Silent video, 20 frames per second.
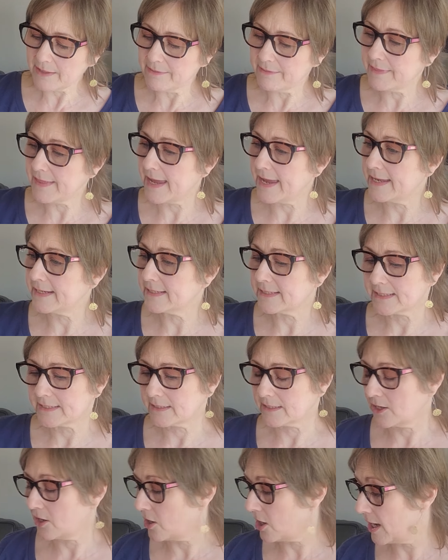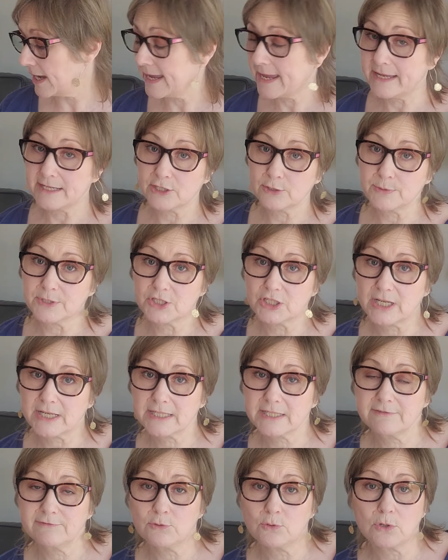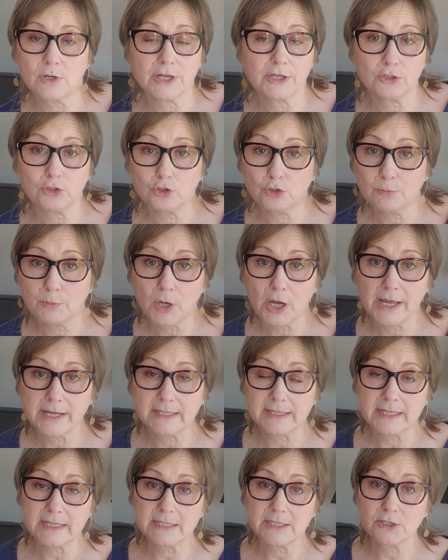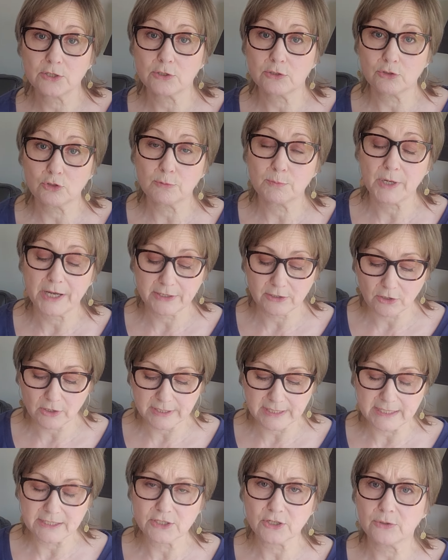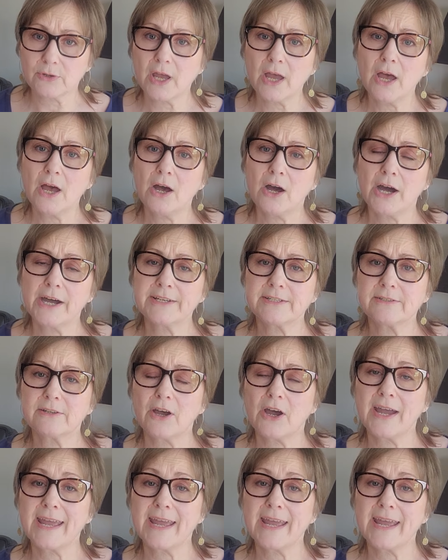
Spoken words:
that I had to adjust for. You might need to, you might not need to. I've